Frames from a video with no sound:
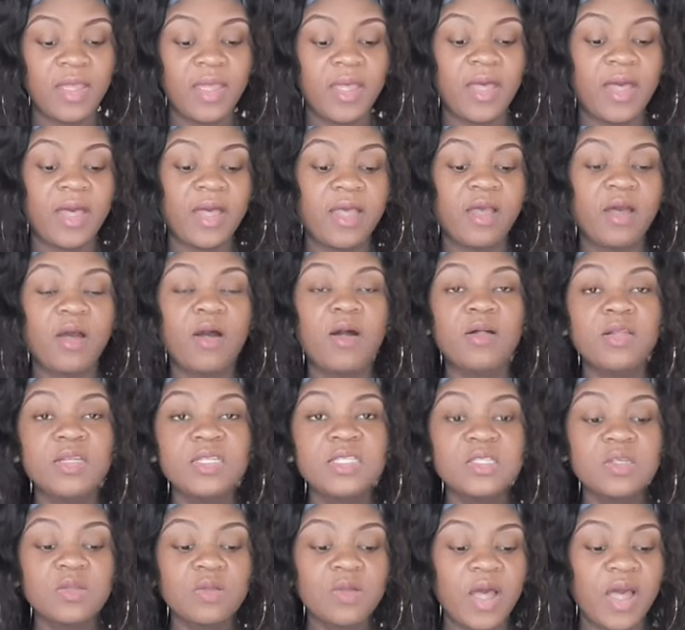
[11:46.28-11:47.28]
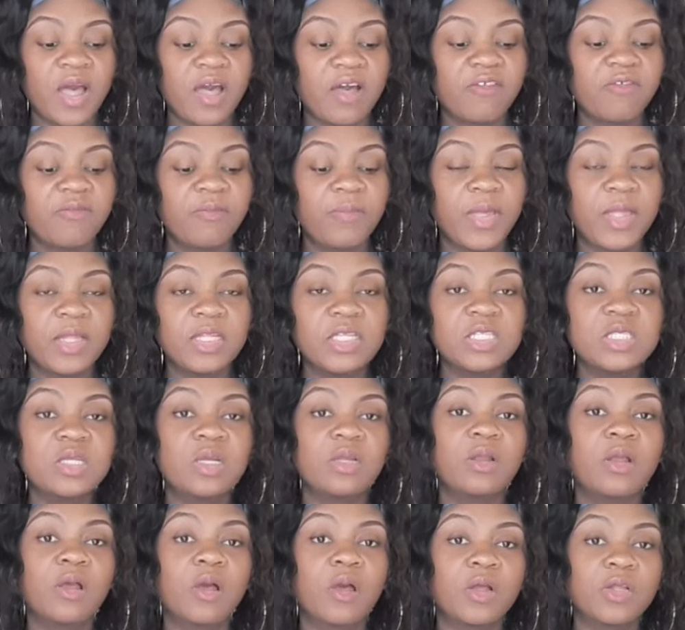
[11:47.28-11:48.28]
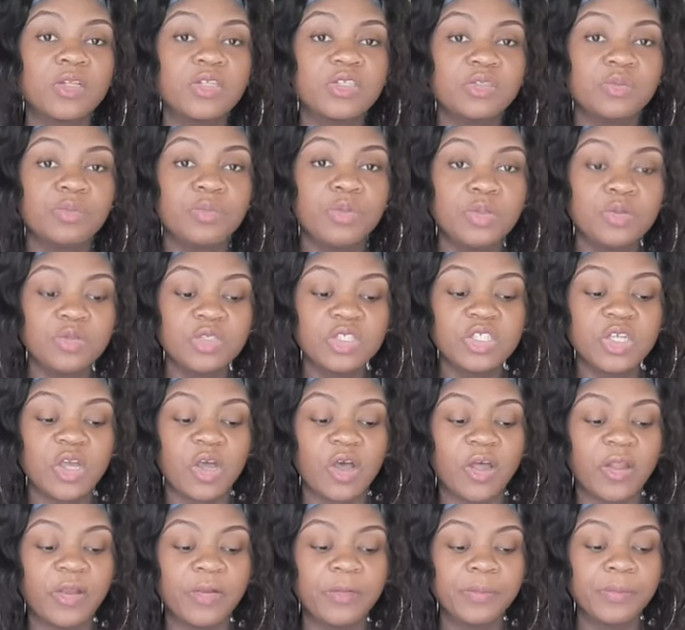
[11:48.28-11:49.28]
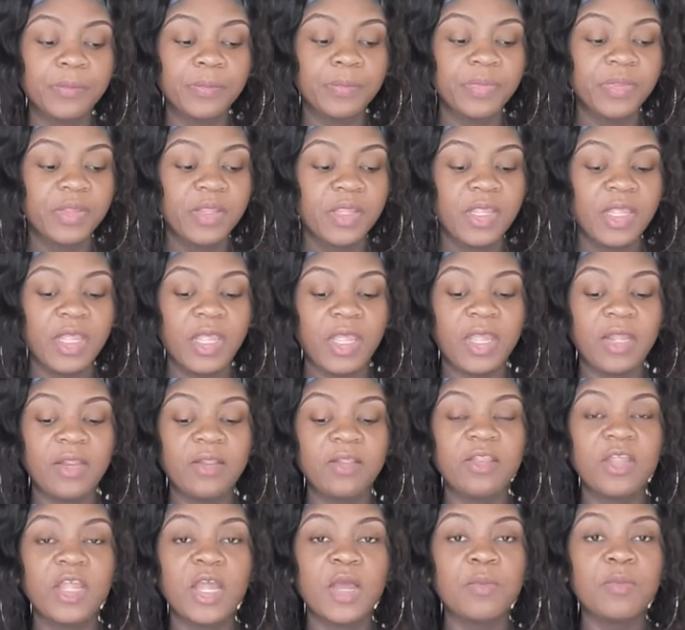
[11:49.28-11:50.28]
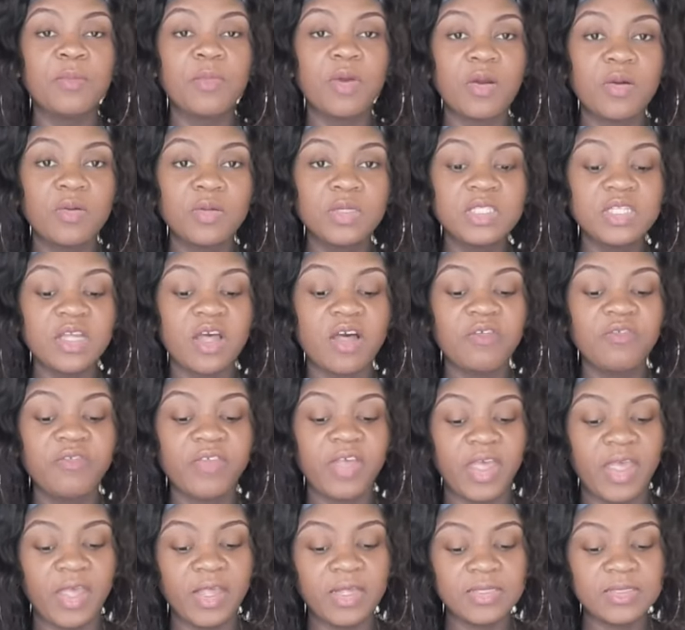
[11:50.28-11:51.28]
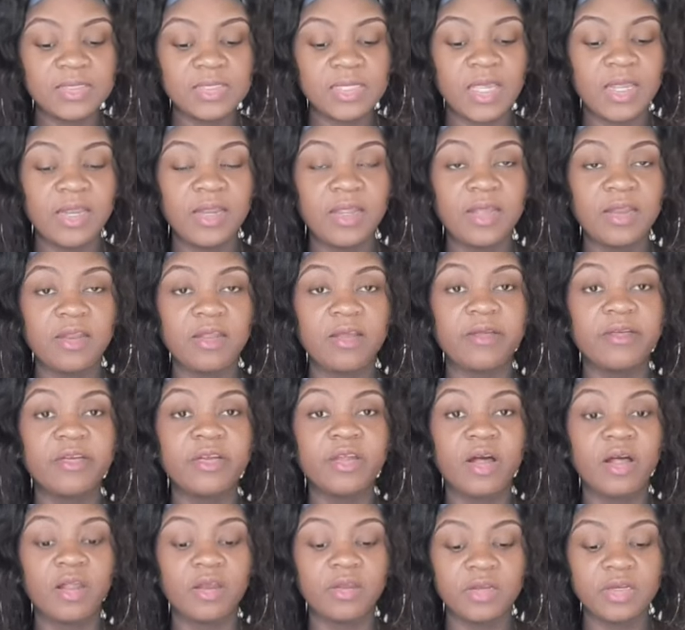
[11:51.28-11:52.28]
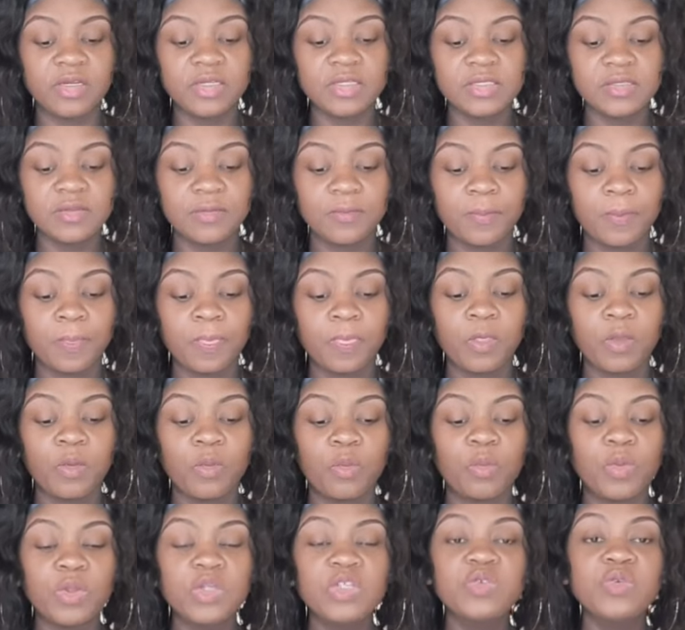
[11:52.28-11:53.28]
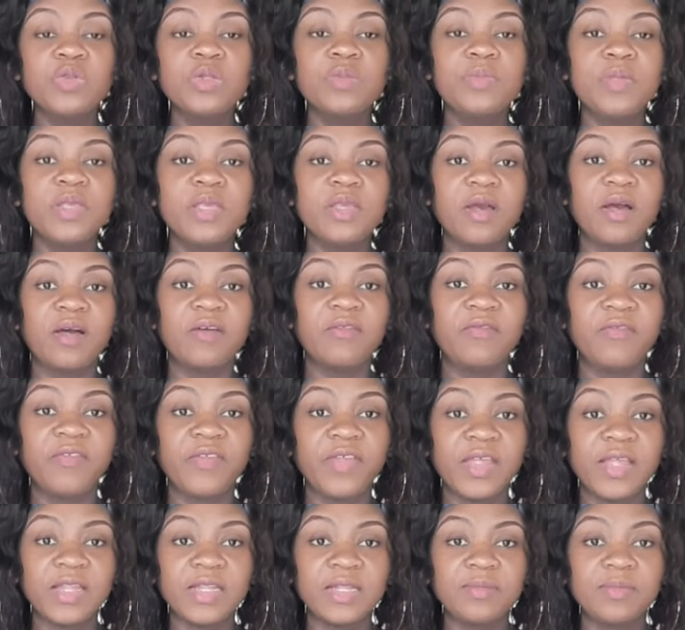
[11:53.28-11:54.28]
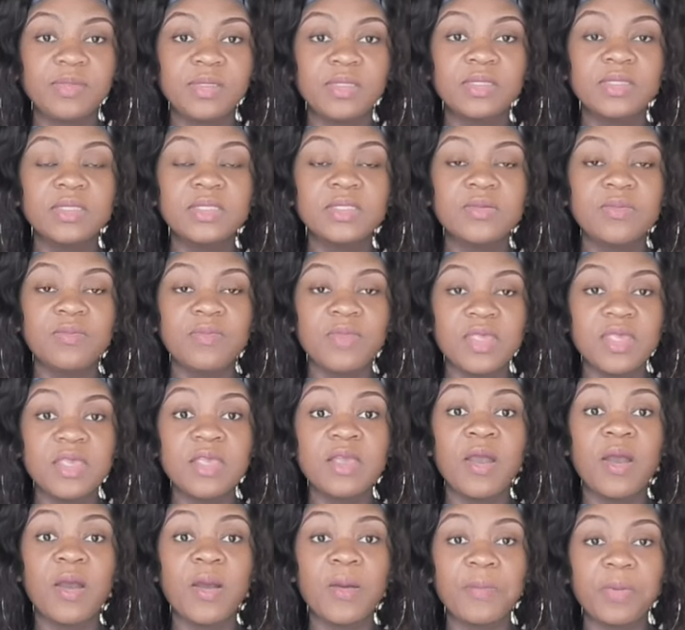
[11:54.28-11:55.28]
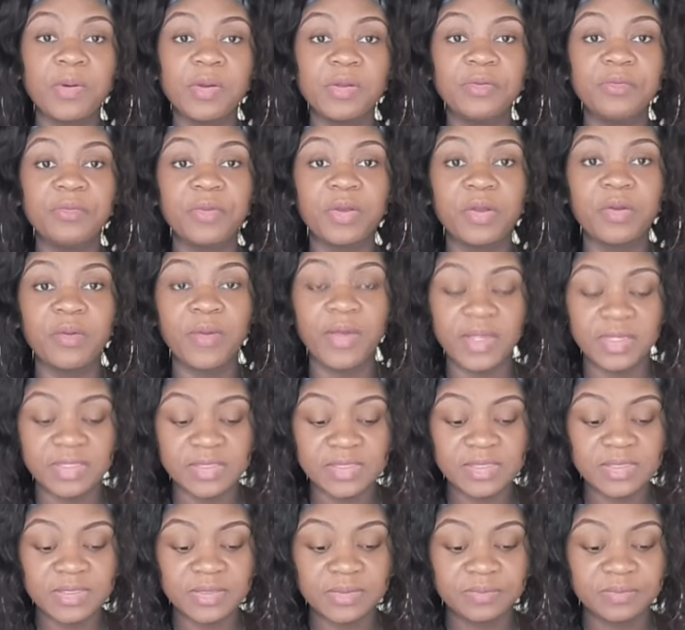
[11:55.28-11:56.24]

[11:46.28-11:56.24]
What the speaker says: I also have pension contribution in the amount of X Canadian dollars, which will be available to me upon request.